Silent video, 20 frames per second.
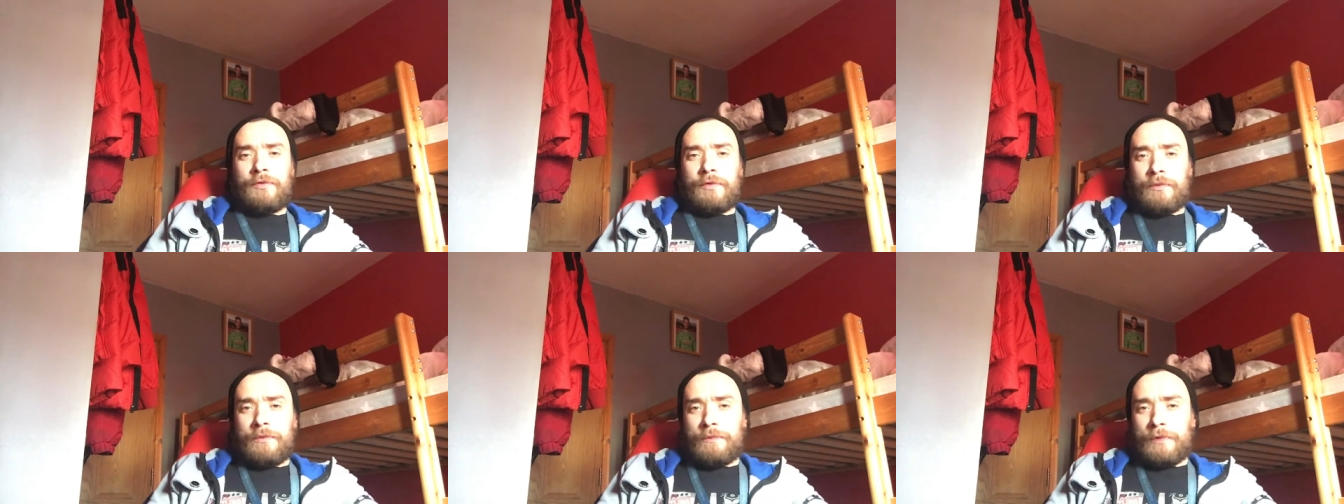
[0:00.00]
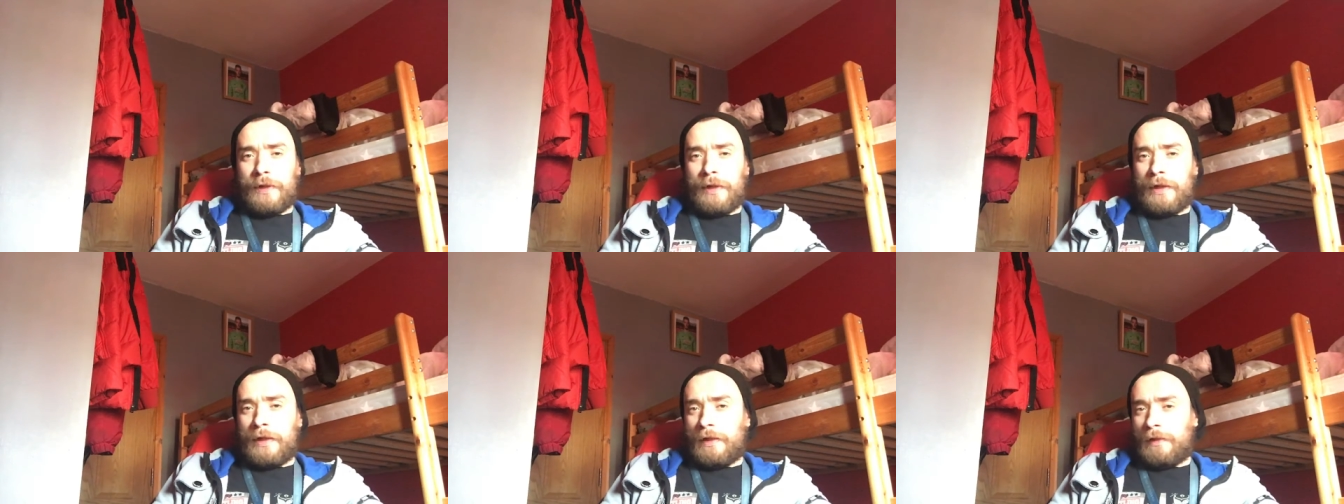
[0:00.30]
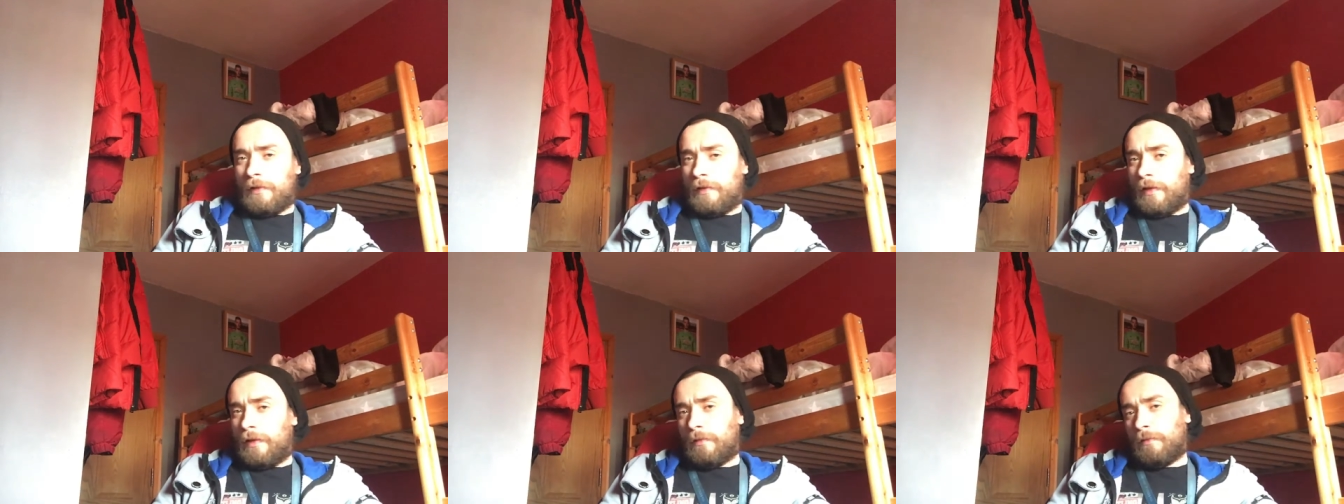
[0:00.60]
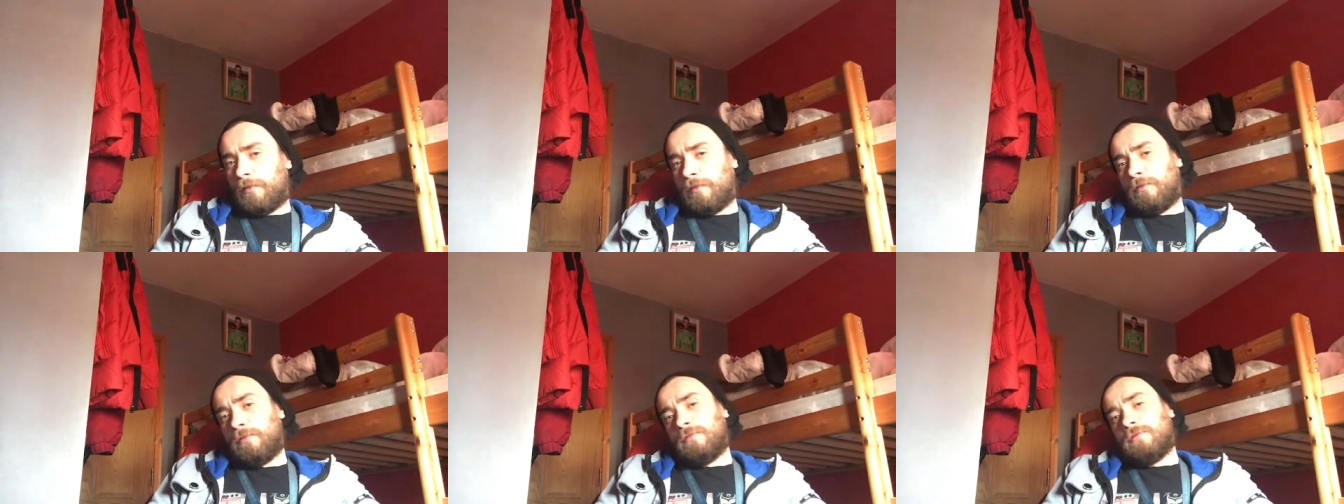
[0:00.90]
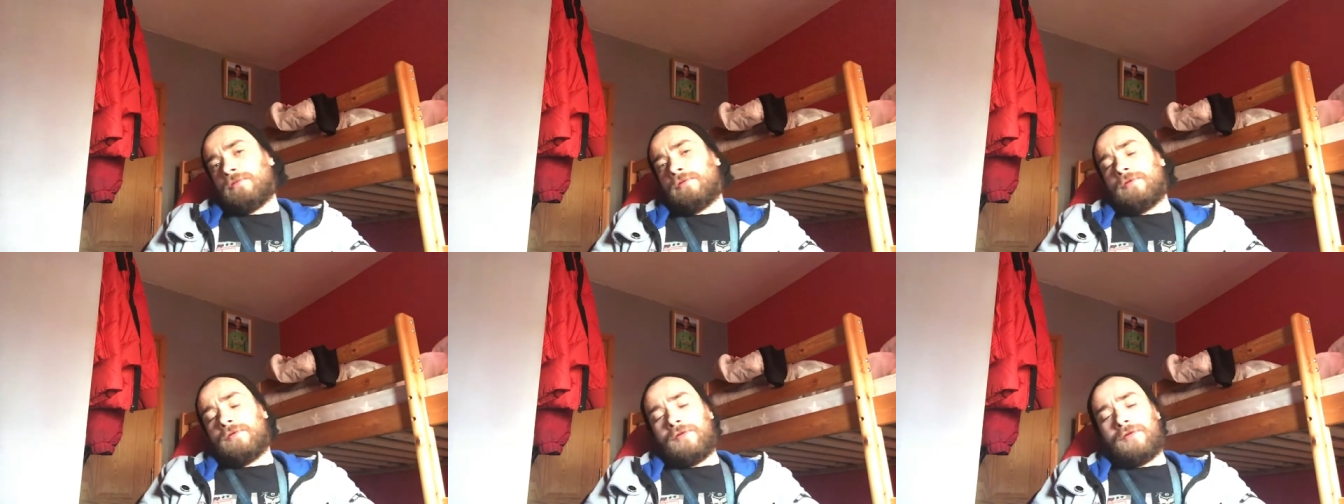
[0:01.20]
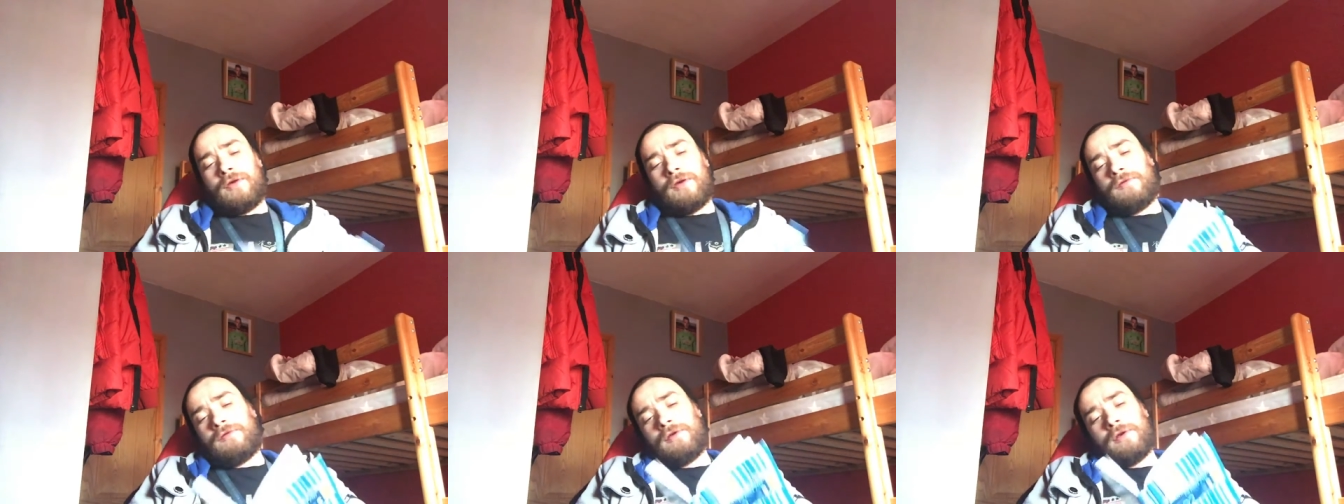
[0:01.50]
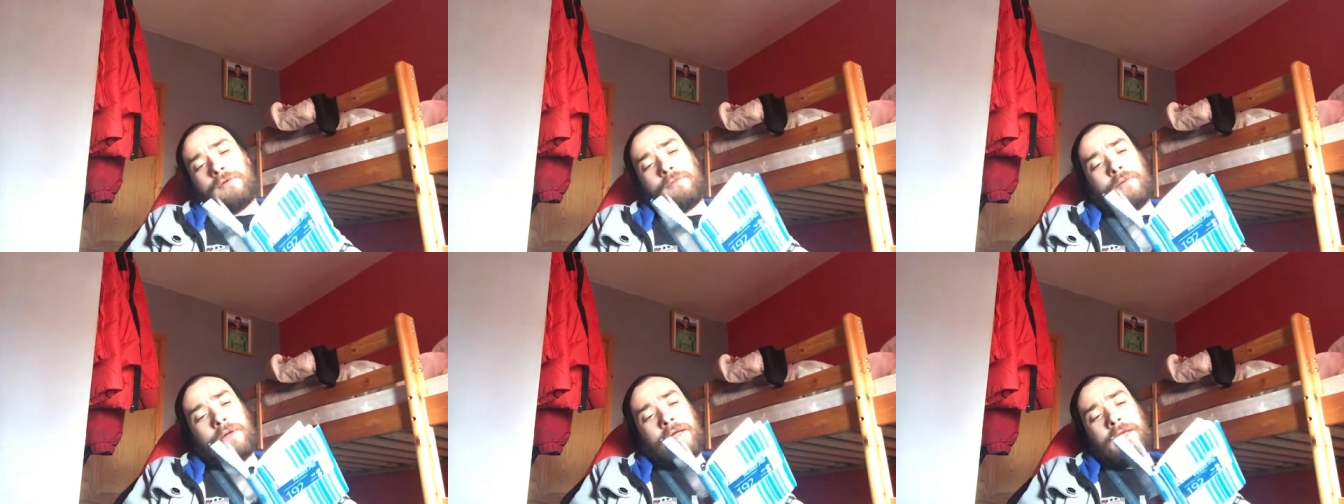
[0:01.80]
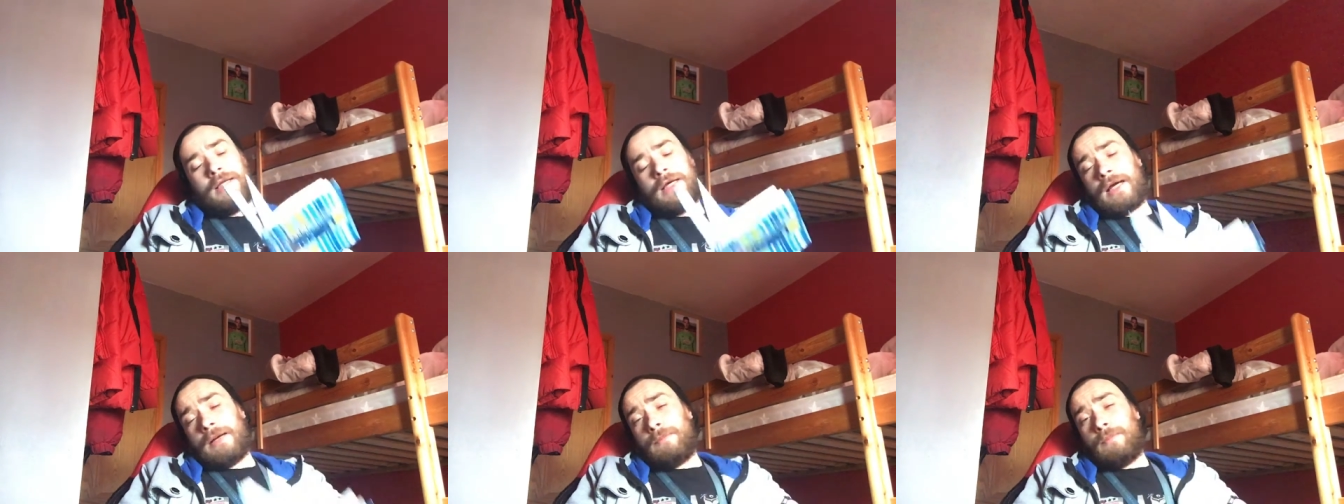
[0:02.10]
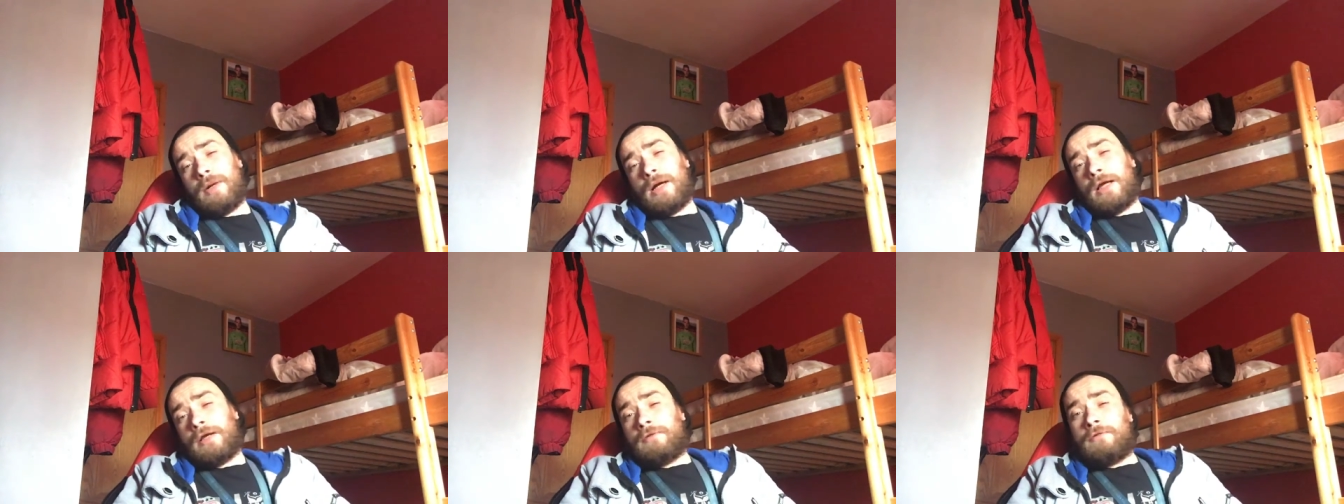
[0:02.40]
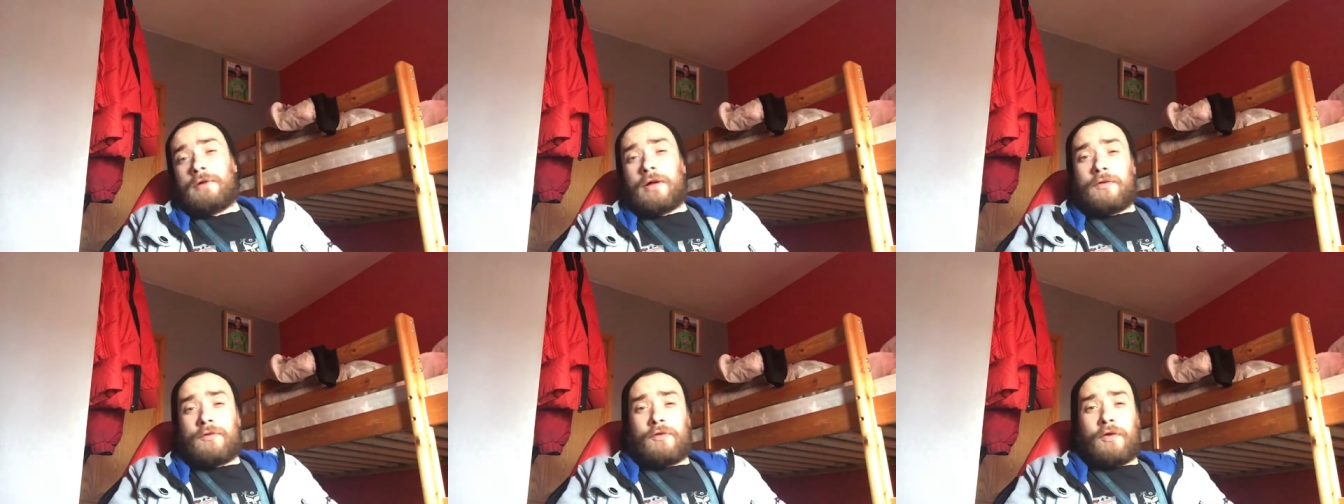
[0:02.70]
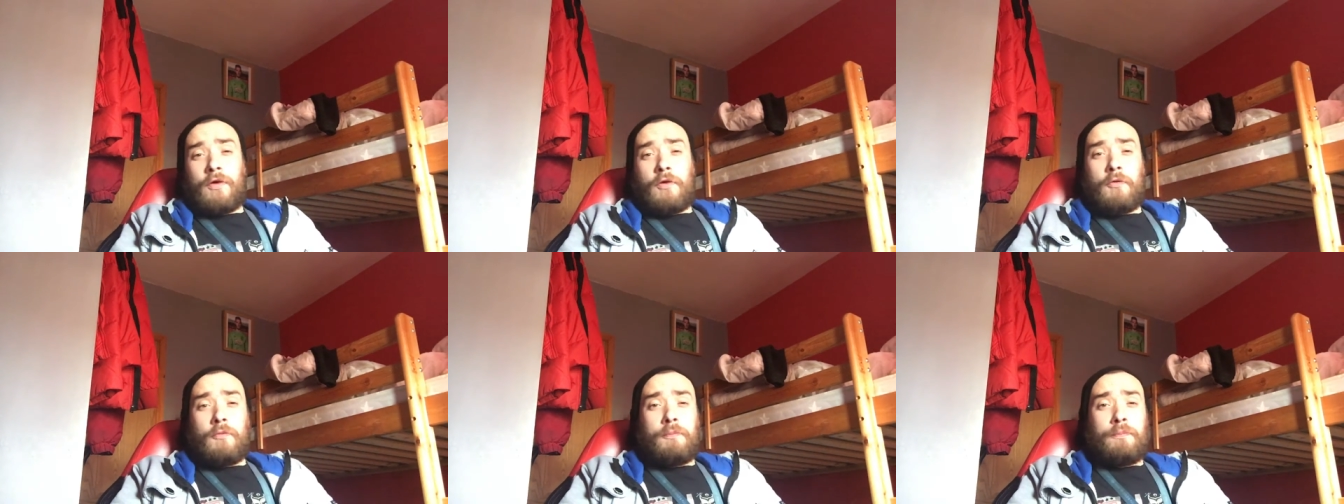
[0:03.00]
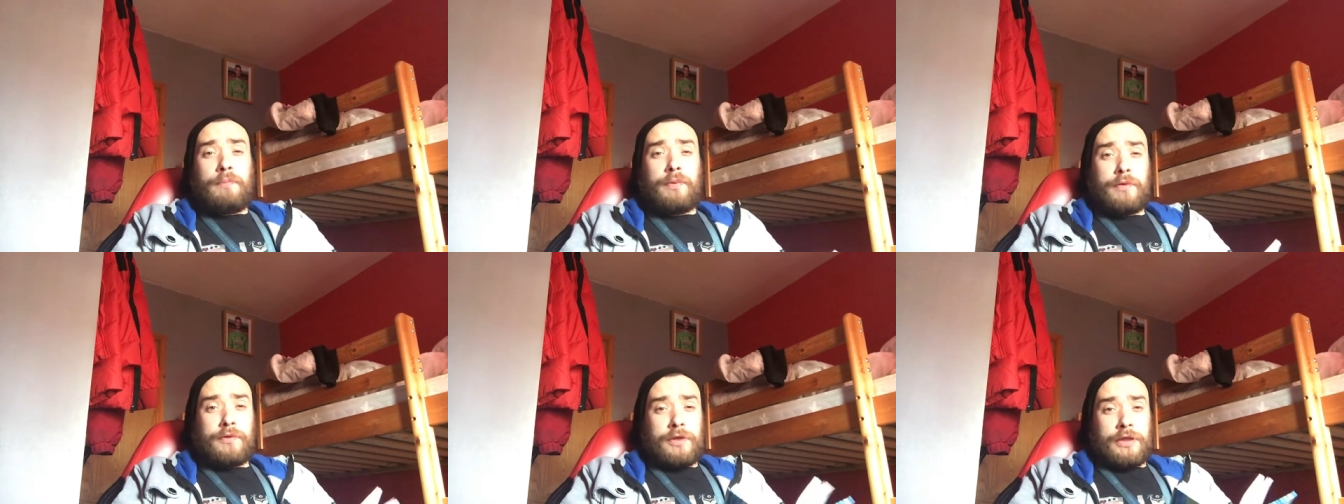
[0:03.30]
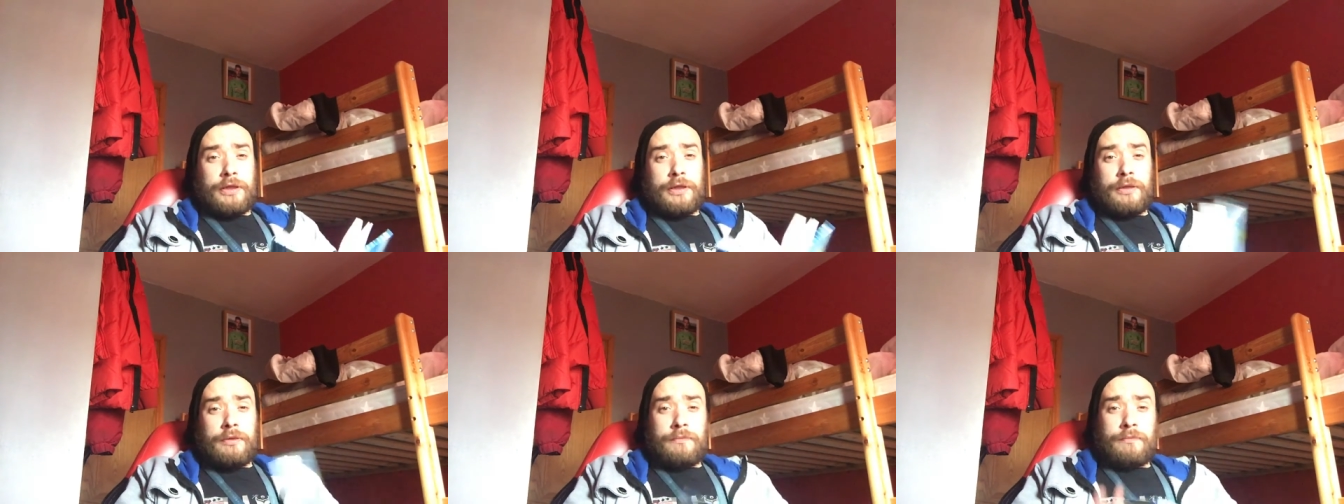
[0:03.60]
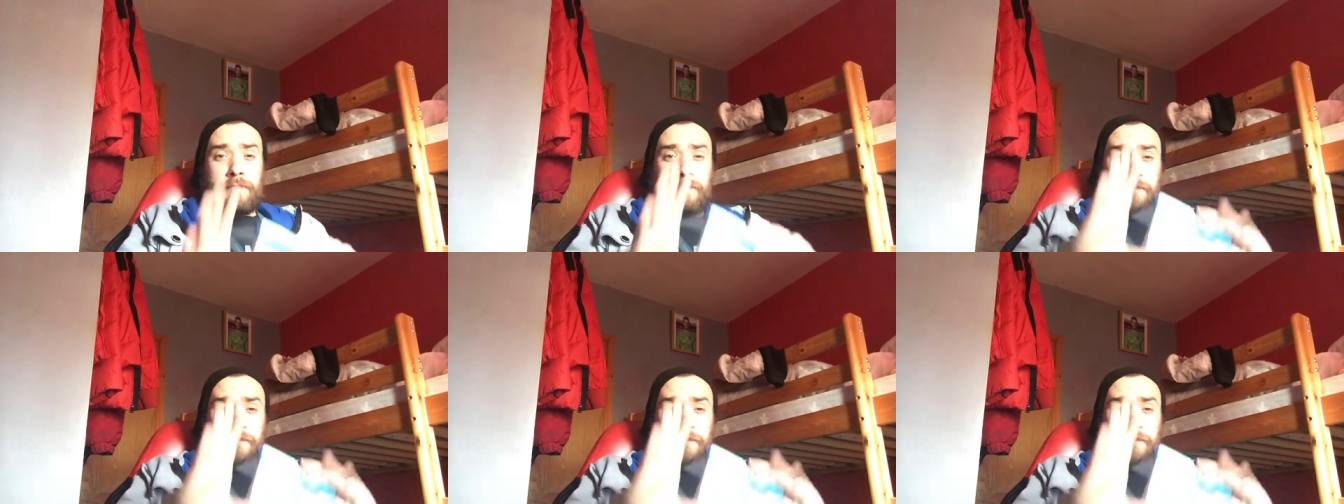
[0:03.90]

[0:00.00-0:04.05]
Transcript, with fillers: so in reality that was £160, and my grand total budget